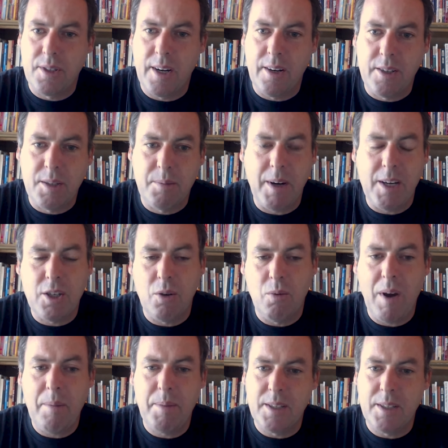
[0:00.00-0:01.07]
their special
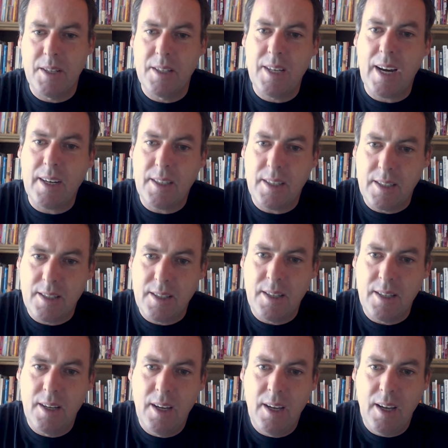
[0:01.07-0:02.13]
weapons and
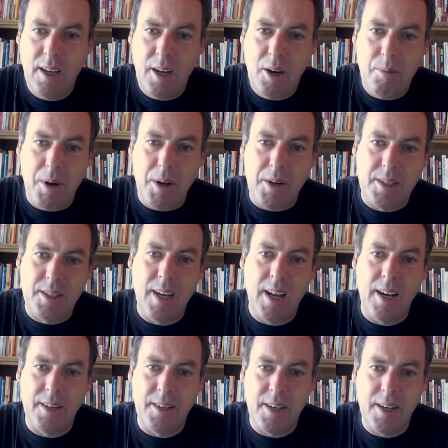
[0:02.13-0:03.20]
tactics
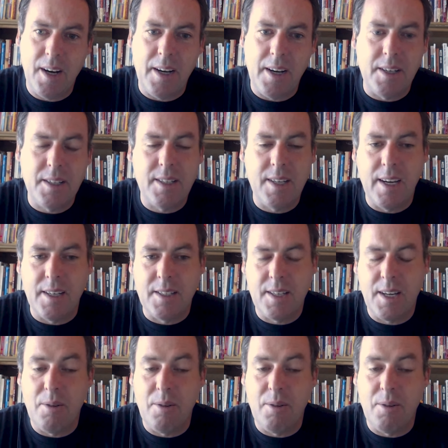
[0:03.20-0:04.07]
personnel in the United States.